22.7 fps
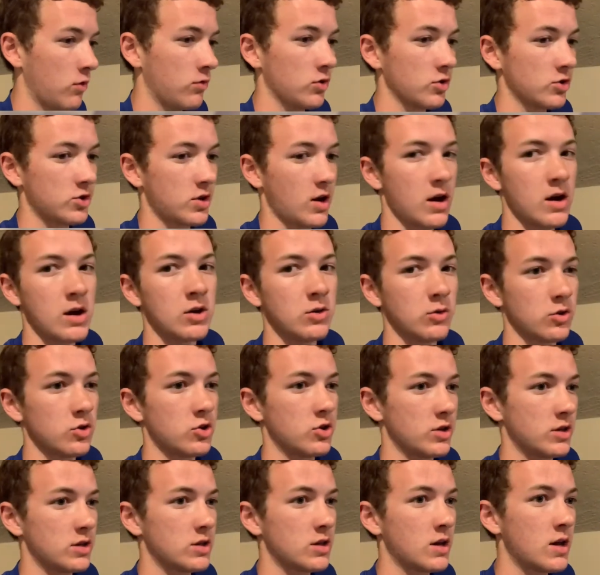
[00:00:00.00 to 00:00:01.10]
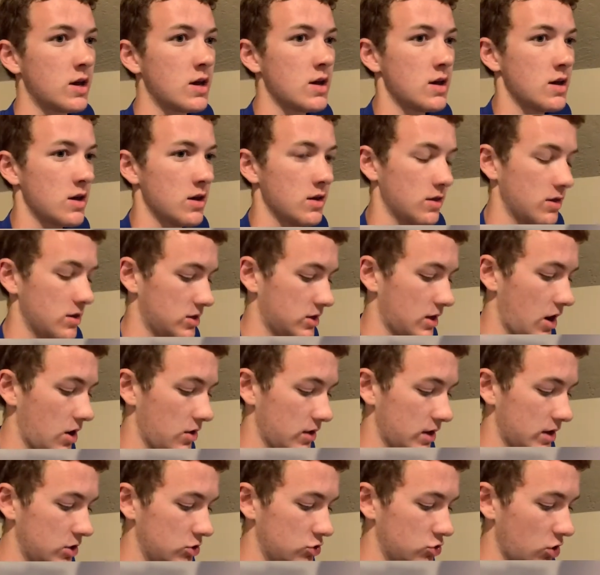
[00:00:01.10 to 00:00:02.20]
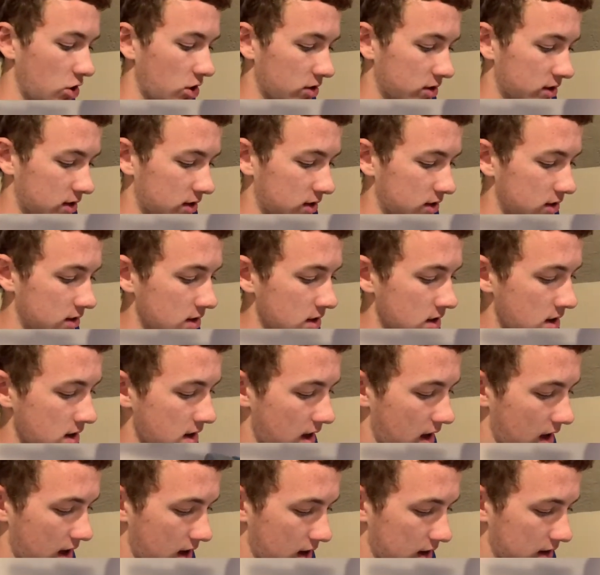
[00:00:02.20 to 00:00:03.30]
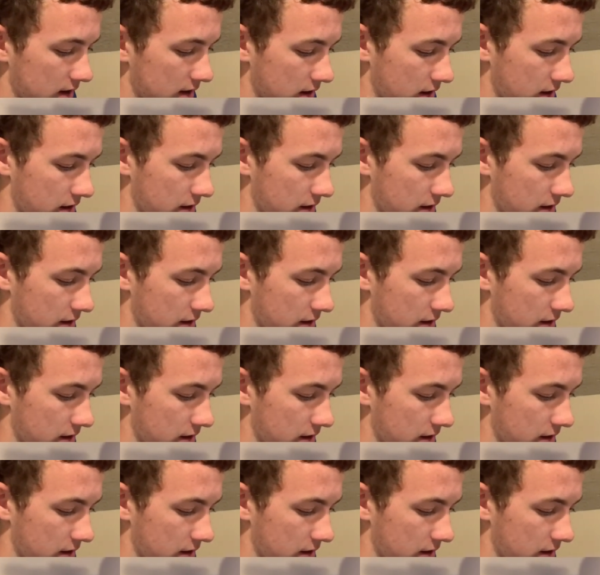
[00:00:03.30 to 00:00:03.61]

style, which is the style that he draws in, and